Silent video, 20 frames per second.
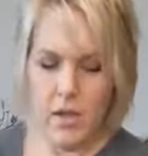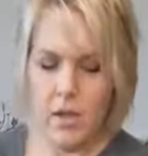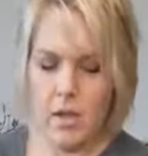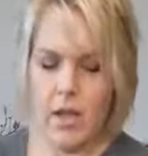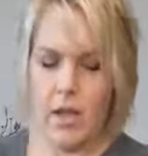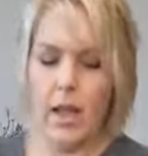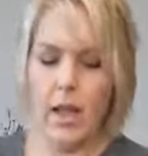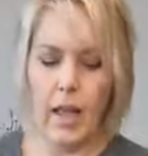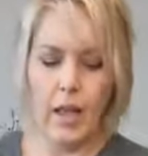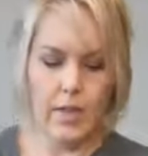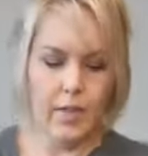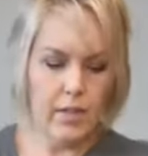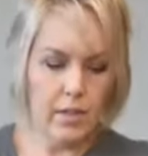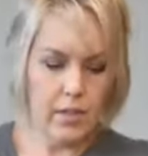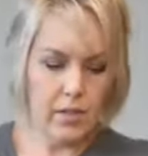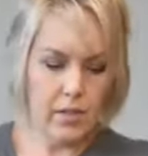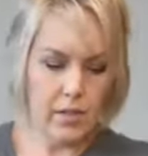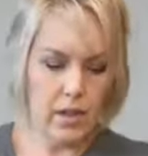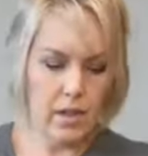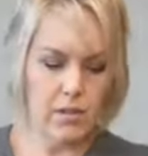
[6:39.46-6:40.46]
And
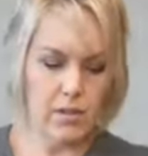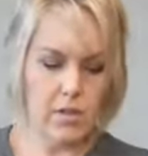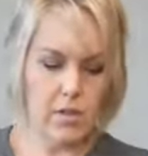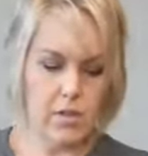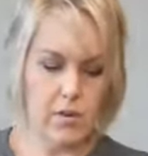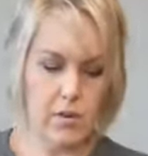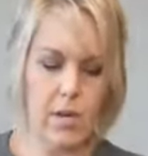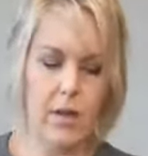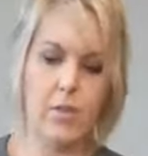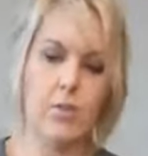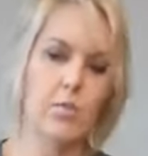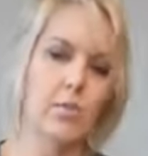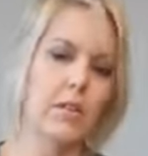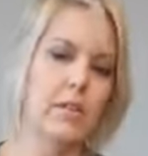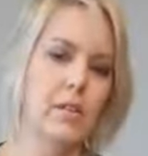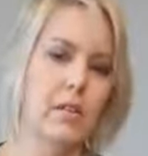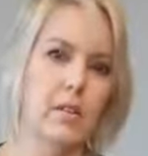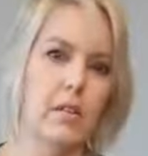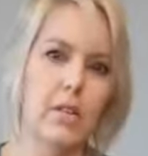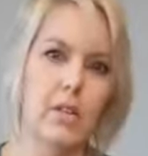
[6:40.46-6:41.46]
this also has
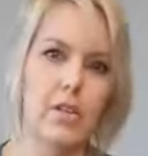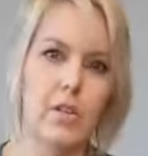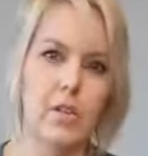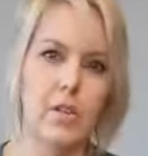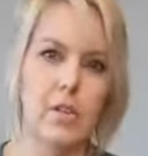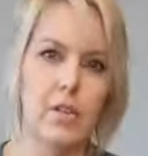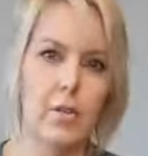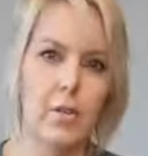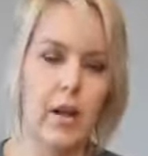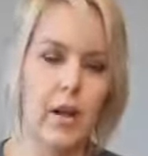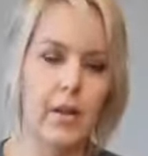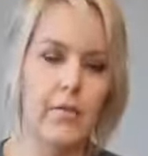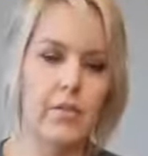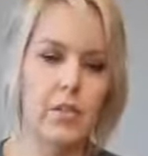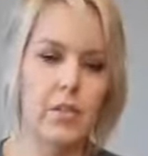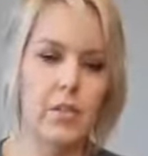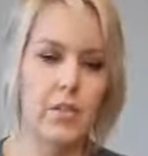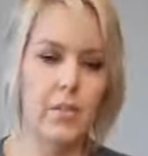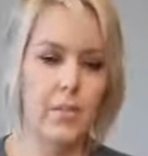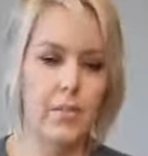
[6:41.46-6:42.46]
recently just arrived
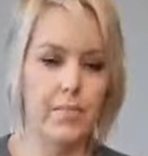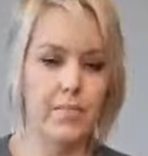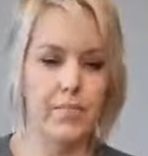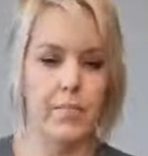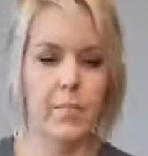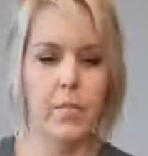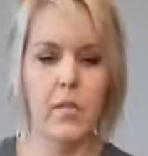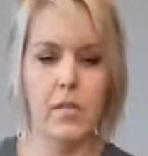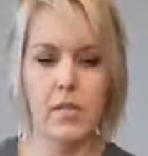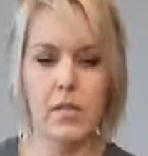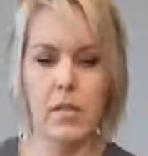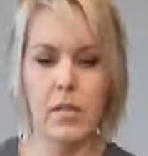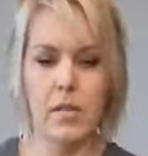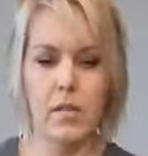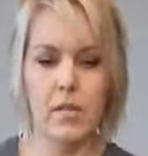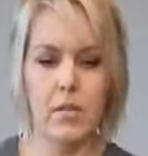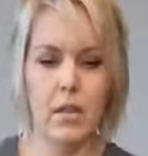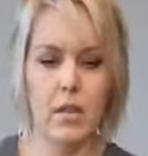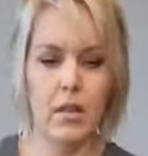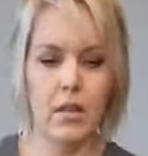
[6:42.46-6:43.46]
too. This
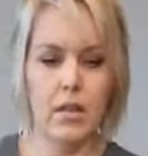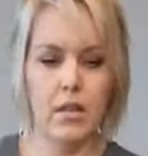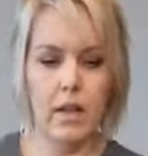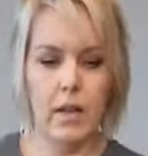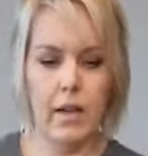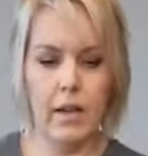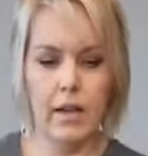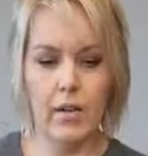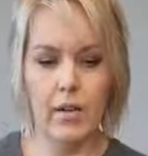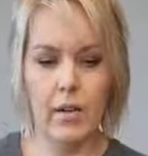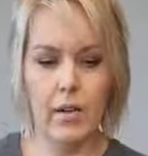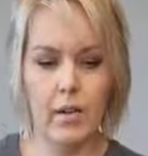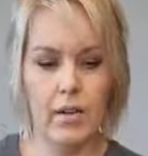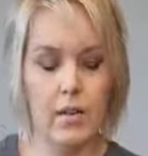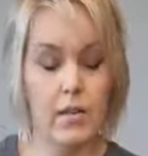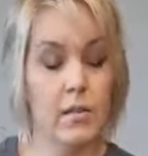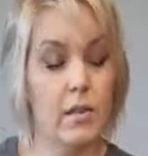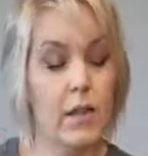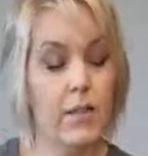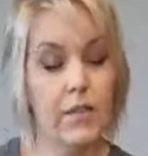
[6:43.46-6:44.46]
is online, a
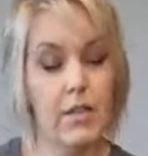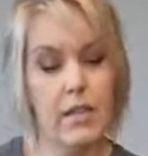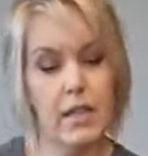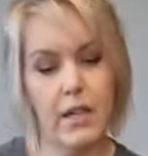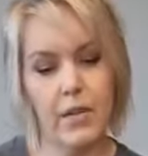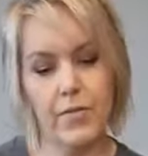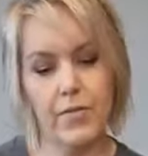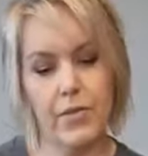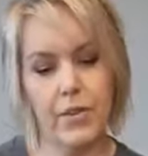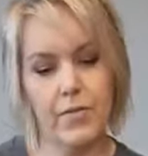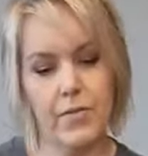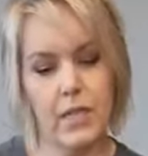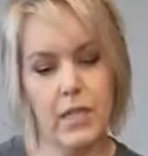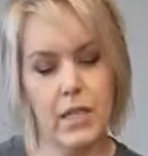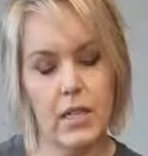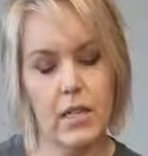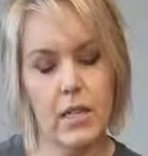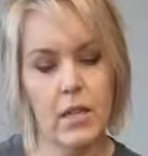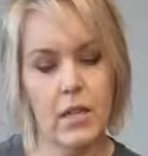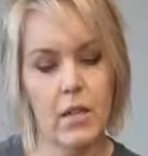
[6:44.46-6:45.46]

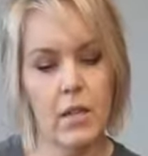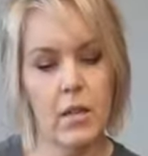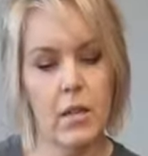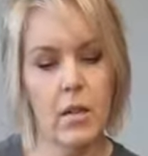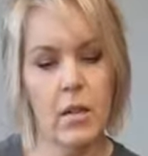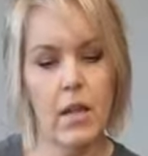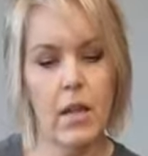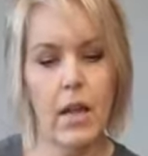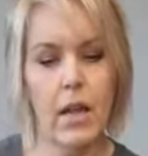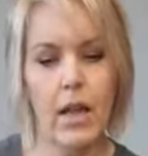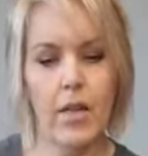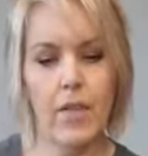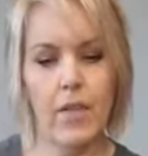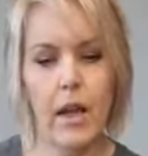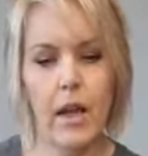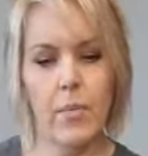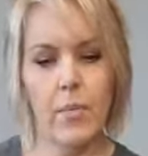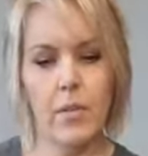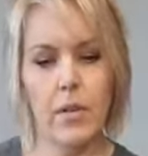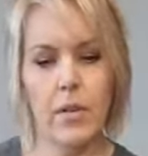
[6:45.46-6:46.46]
$17.50, and
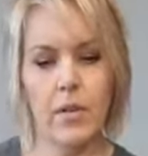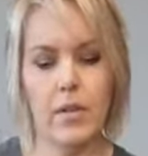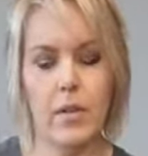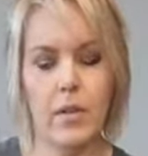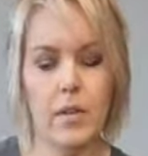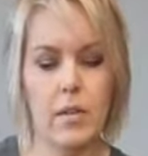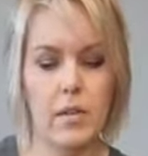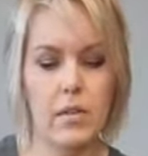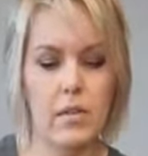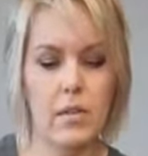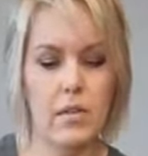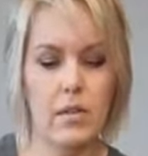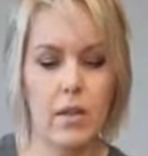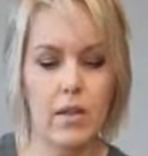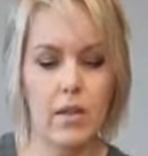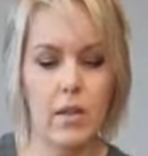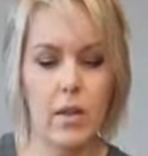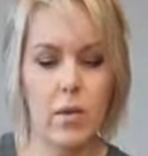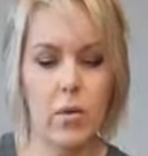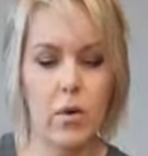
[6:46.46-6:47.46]
that one is in
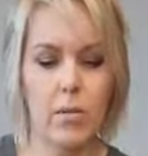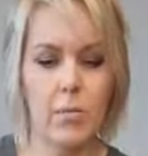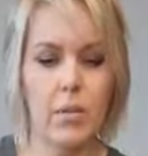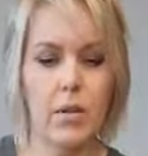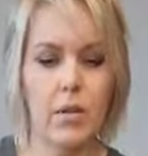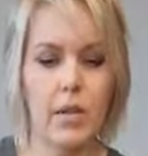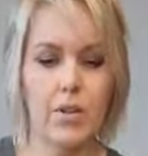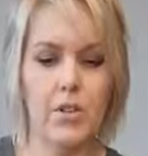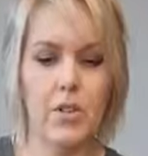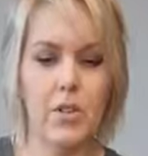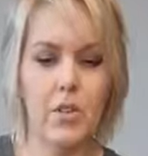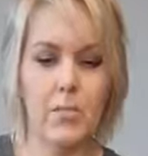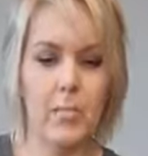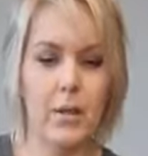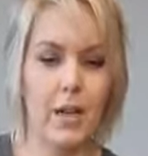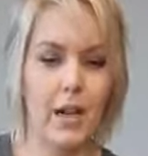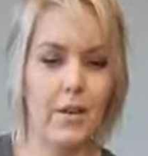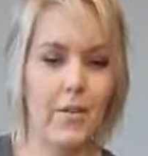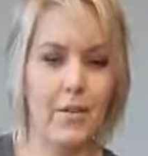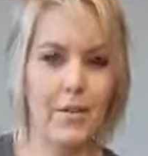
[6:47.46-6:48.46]
the orb collection,
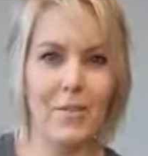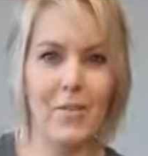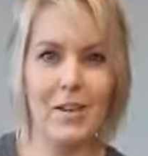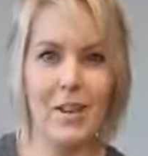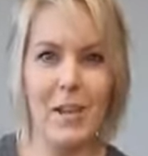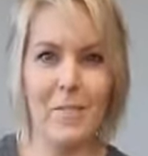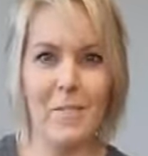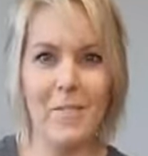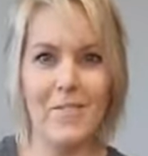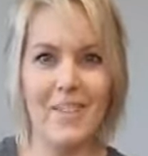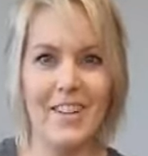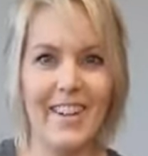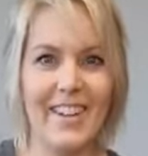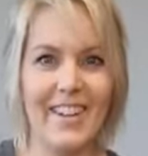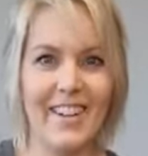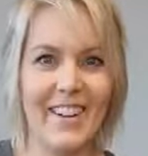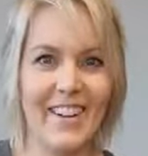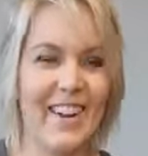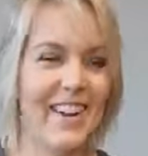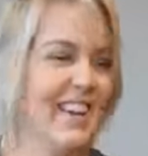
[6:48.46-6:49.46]
but I don't know the name of it
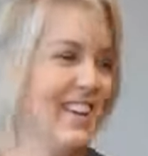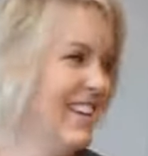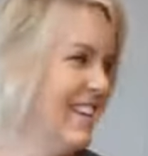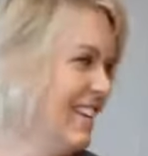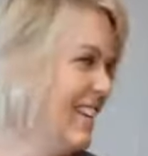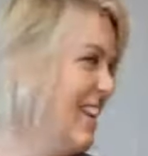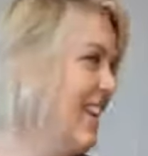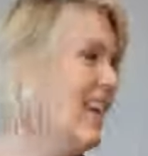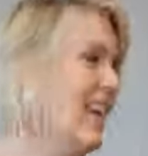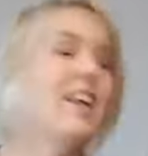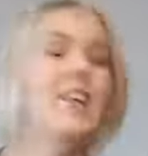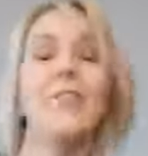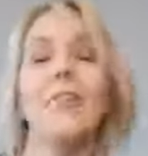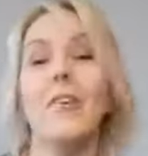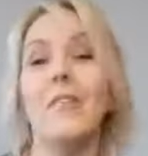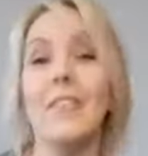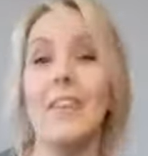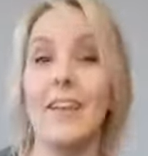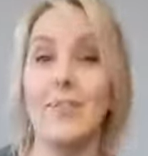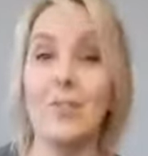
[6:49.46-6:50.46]
either. You know, I
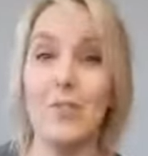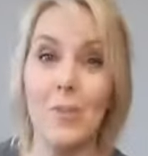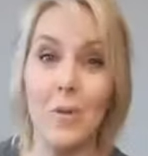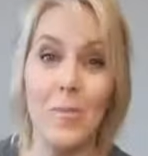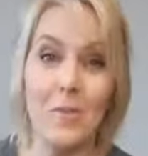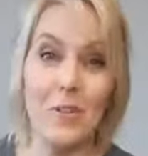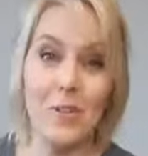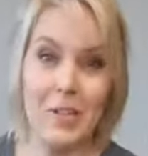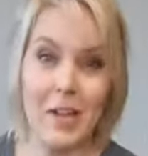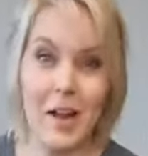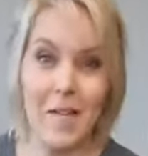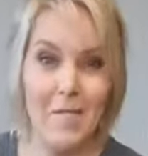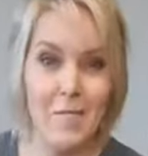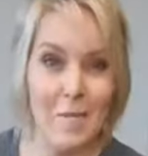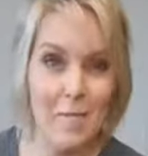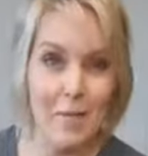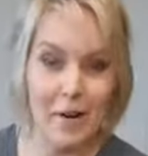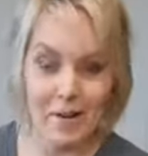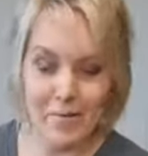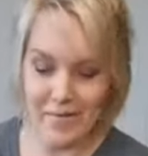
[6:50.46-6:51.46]
only have so much time to
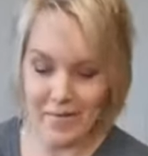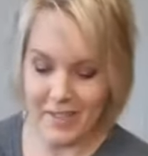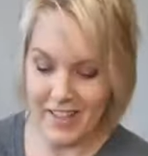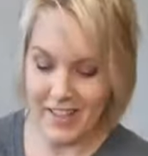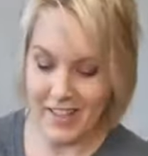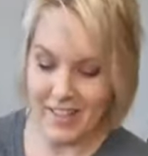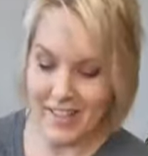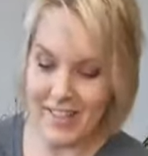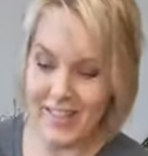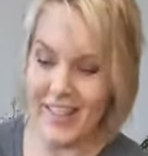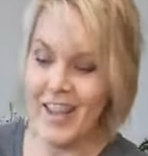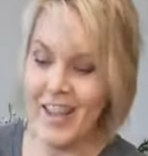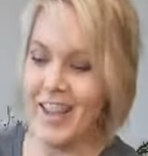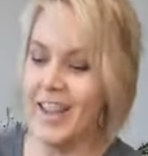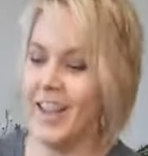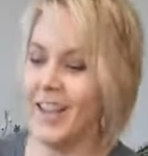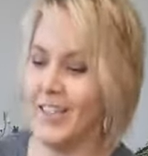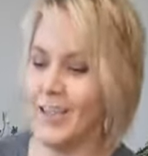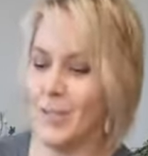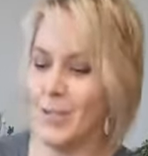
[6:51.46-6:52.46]
prepare for these
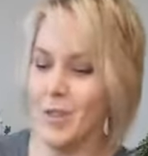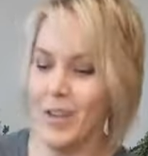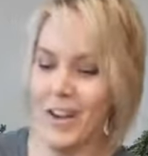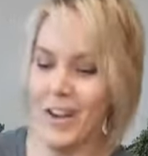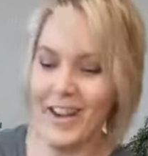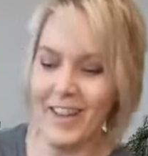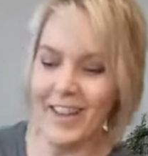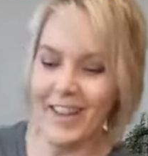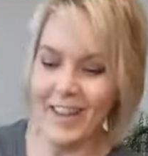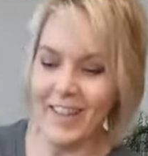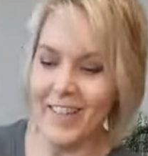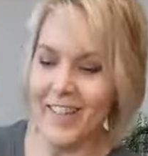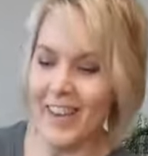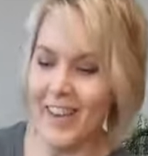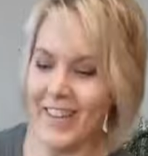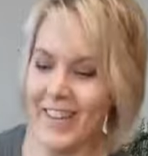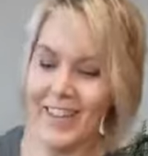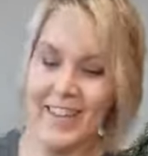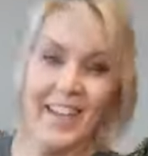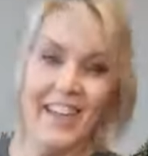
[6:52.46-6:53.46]
because I'm trying to get a
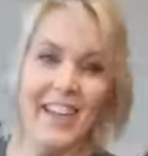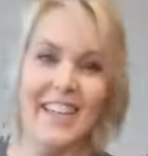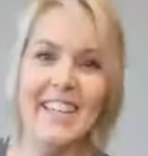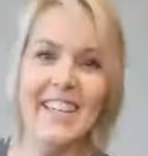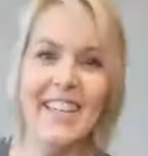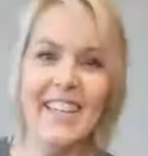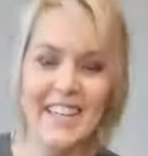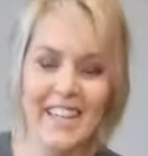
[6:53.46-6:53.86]
lot done.